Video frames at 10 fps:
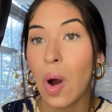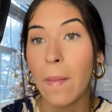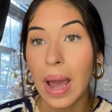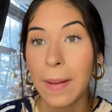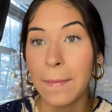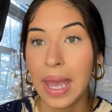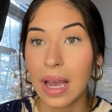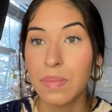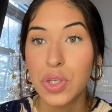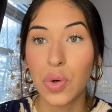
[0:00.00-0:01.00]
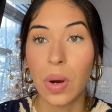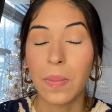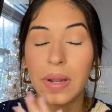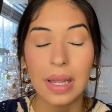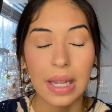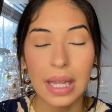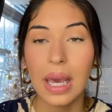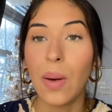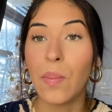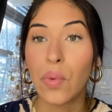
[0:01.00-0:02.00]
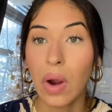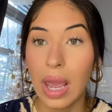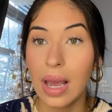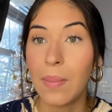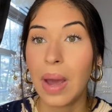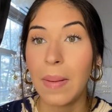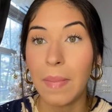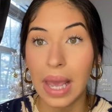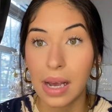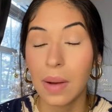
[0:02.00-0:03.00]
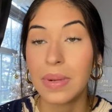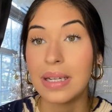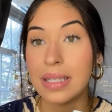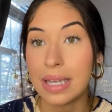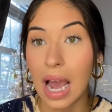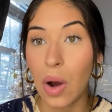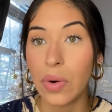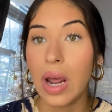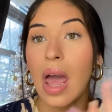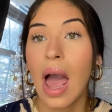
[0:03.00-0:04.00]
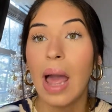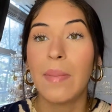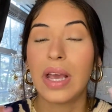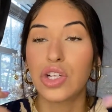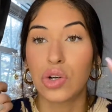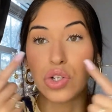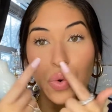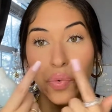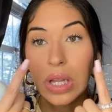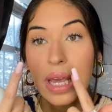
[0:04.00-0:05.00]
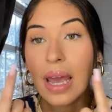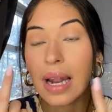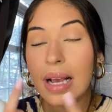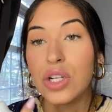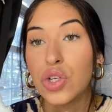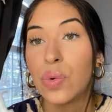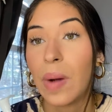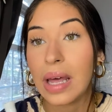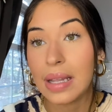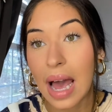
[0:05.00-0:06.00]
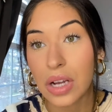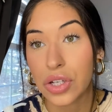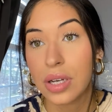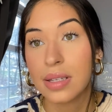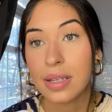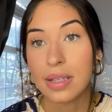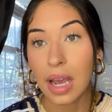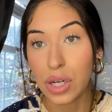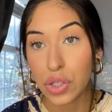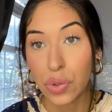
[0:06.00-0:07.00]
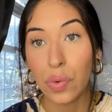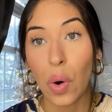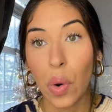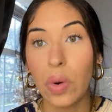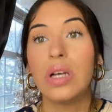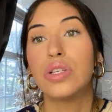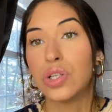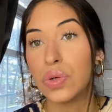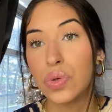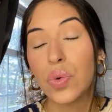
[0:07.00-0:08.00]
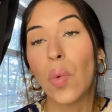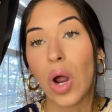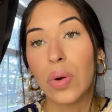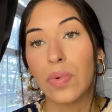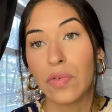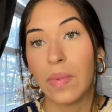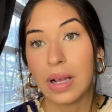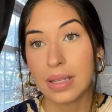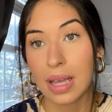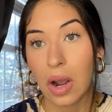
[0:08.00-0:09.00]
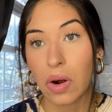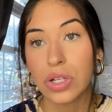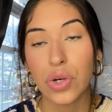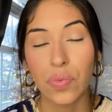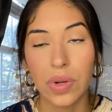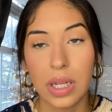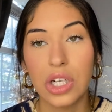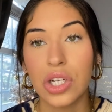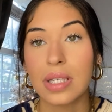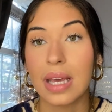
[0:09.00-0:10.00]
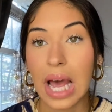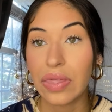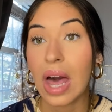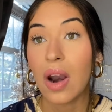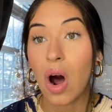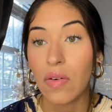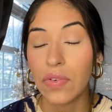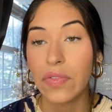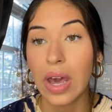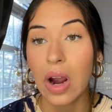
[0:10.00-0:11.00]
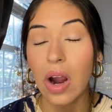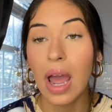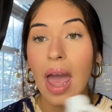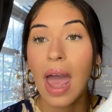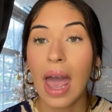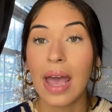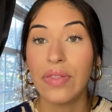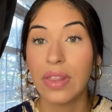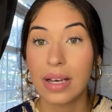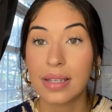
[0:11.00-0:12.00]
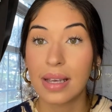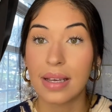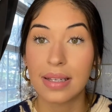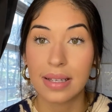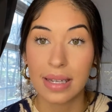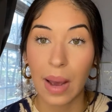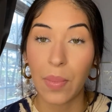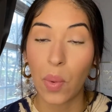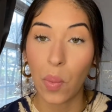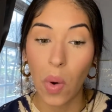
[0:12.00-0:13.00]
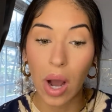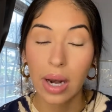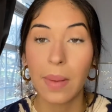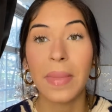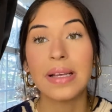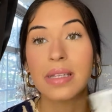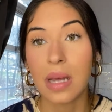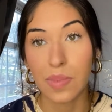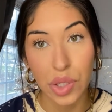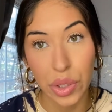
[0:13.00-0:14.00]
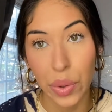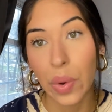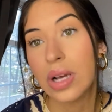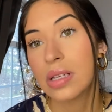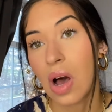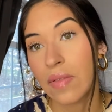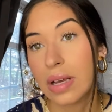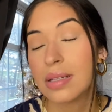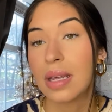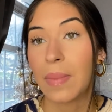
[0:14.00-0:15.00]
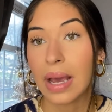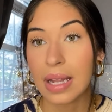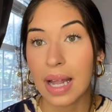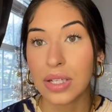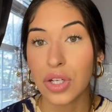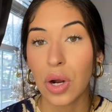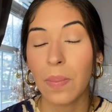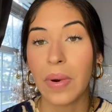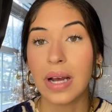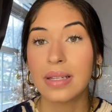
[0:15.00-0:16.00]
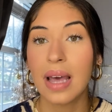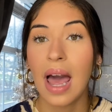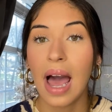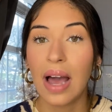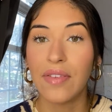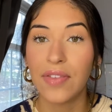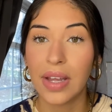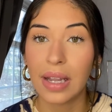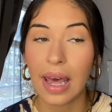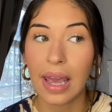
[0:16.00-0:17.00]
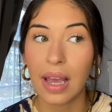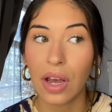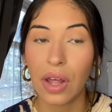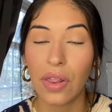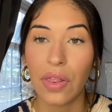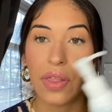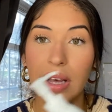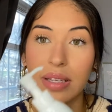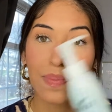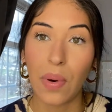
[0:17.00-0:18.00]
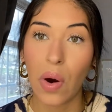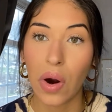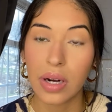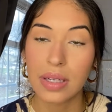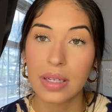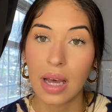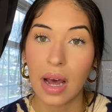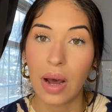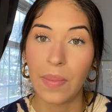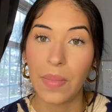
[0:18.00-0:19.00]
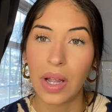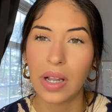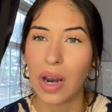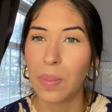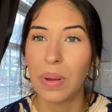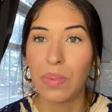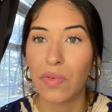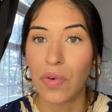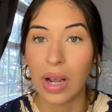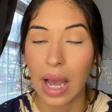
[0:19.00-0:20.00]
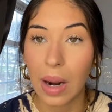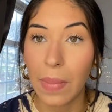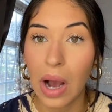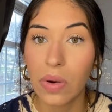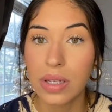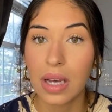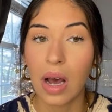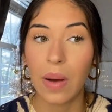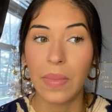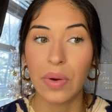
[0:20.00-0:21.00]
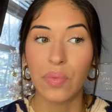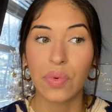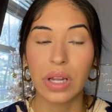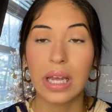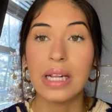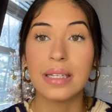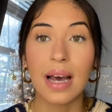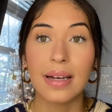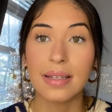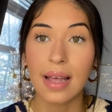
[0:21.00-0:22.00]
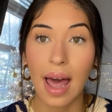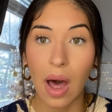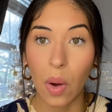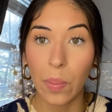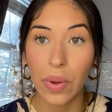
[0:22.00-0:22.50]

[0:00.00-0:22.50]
my makeup to completely break my makeup down. I make sure to really get into my lashes, since I do always use waterproof mascara to really just get that off of there. And this is step 1. My step 2 is obviously my cleanser, but I feel like this part a lot of people forget about. It really does help